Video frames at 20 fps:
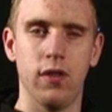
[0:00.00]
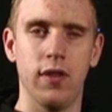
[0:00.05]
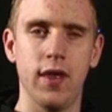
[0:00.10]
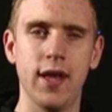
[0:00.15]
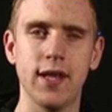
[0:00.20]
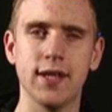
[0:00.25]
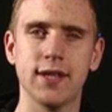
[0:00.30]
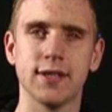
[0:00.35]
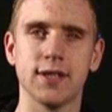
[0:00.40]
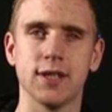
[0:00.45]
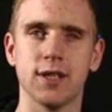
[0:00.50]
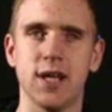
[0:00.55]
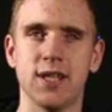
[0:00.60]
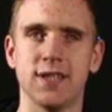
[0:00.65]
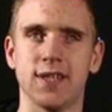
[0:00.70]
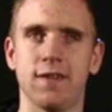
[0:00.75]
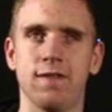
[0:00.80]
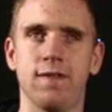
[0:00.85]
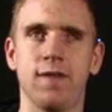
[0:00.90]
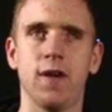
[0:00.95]
This
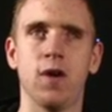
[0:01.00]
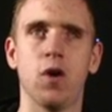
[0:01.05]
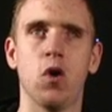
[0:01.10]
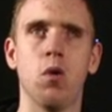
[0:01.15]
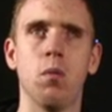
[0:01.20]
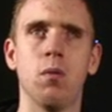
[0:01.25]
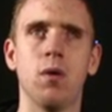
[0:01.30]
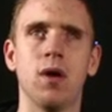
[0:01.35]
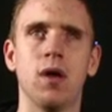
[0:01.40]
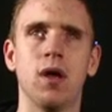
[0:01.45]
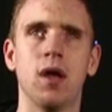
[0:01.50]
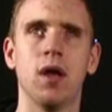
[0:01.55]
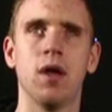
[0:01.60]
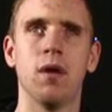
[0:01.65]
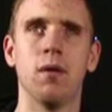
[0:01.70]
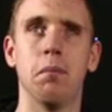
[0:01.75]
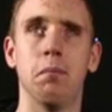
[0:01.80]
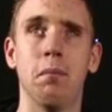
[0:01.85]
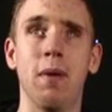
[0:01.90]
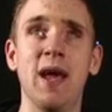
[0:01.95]
is a film
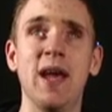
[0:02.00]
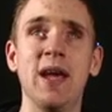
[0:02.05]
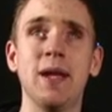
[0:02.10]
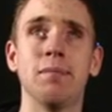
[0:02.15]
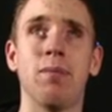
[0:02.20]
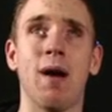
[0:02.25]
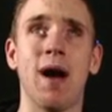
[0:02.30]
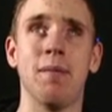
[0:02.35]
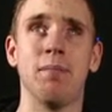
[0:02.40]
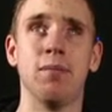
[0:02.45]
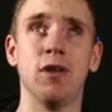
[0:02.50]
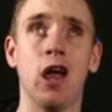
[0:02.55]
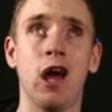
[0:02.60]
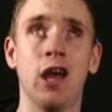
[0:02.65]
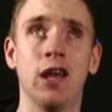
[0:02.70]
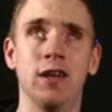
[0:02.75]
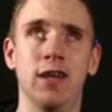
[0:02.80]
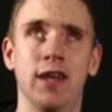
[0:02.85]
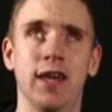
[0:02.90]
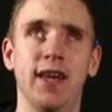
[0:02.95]
made by
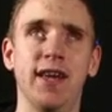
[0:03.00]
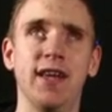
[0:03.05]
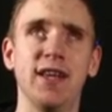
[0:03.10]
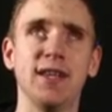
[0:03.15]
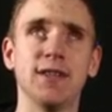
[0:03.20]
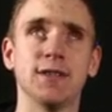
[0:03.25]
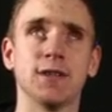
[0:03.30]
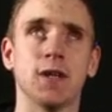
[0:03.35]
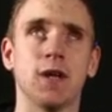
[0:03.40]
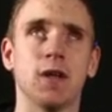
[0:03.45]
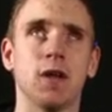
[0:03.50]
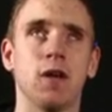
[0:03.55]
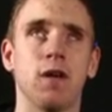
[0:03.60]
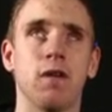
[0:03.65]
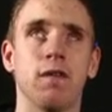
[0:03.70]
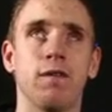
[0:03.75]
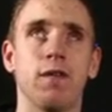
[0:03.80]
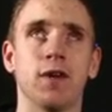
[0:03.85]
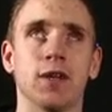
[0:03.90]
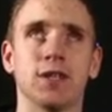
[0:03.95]
blindies
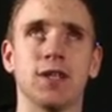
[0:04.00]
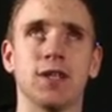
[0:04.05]
for